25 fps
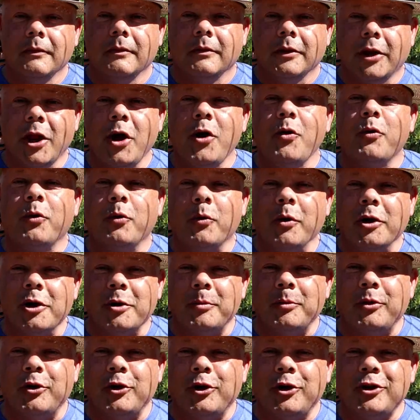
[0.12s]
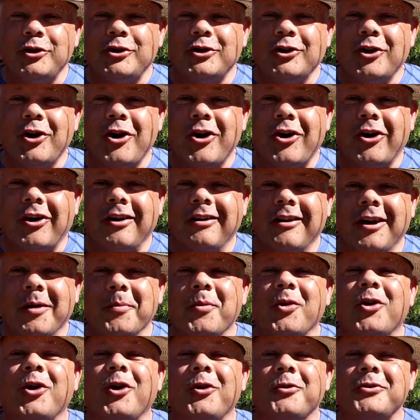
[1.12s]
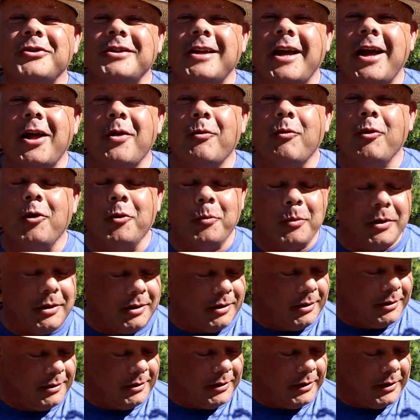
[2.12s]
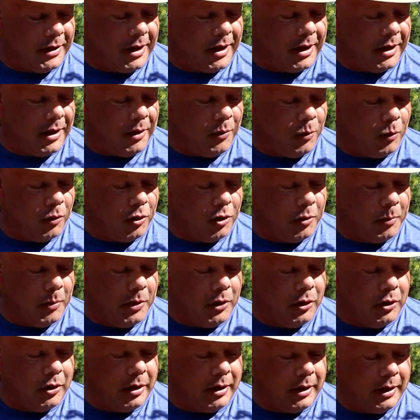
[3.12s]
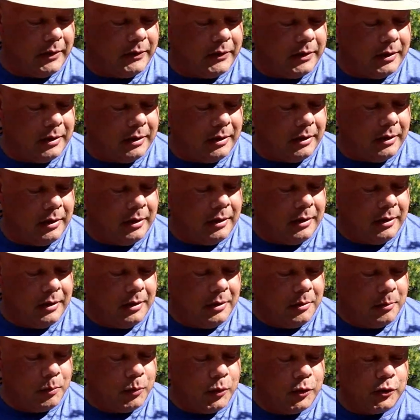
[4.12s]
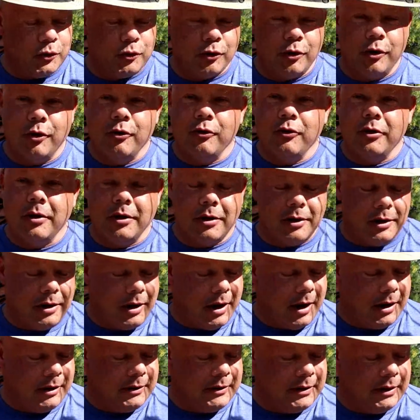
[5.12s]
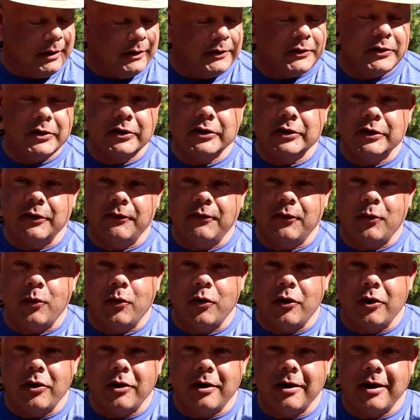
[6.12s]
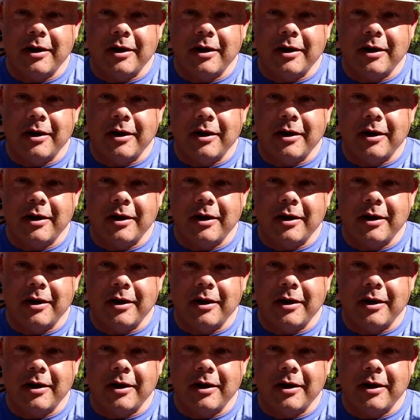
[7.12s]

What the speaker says: Hello and welcome to The Good Cigar. I'm your host Al Roman. Today we're going to be looking at the Padron 1964